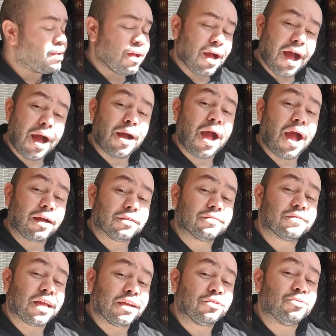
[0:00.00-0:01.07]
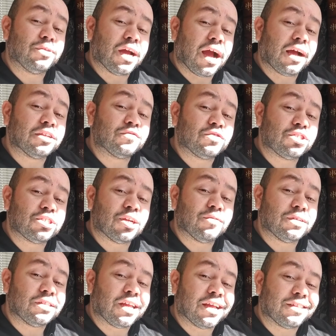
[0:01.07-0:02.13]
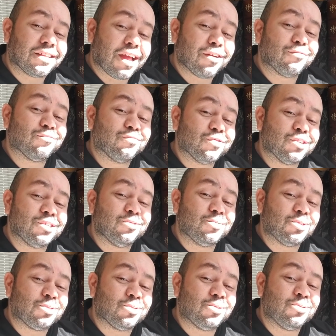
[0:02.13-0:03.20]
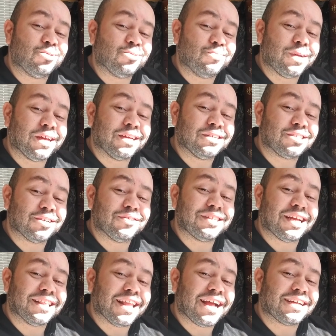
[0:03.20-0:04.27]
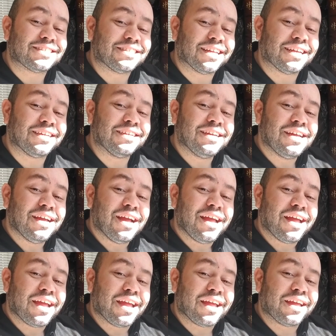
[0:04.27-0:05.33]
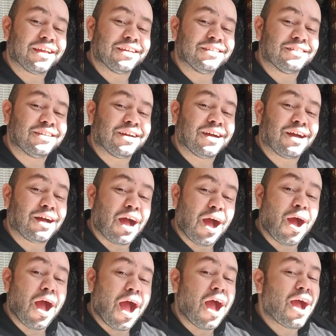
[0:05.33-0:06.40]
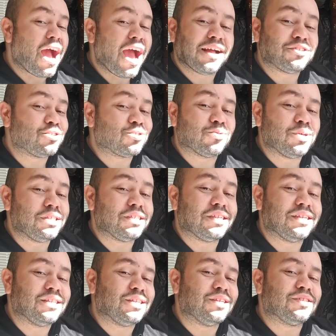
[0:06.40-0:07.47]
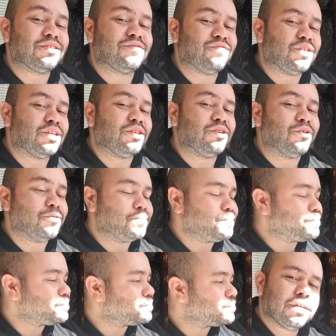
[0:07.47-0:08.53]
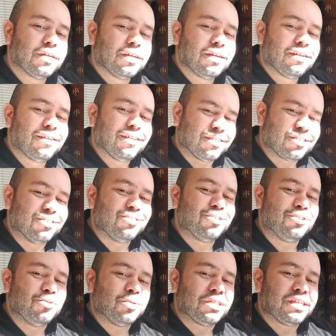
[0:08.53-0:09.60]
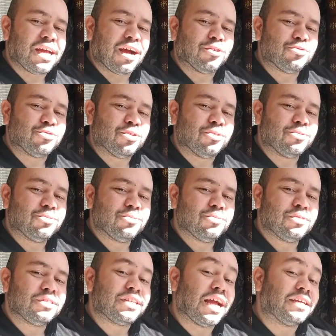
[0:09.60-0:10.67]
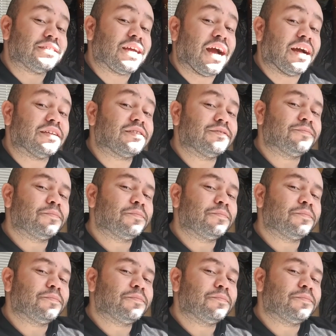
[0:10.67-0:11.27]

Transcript: I, I thank you guys for sharing that. That really was cool, man. Sharing that last night. And uh, I, I had to squeeze it in this video. Let's continue with the outro. Thanks, guys.